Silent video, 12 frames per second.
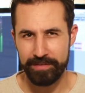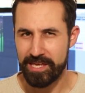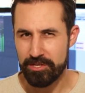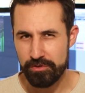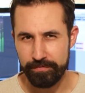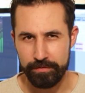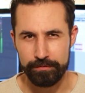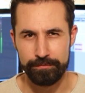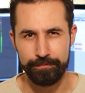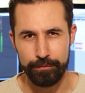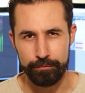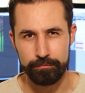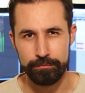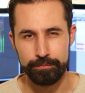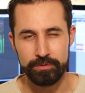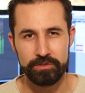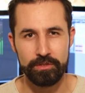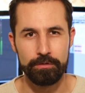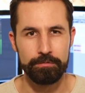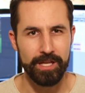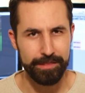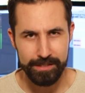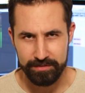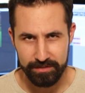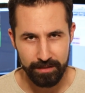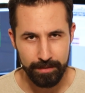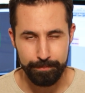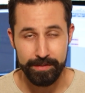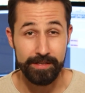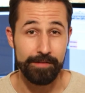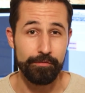each of those food groups so nothing's clipping,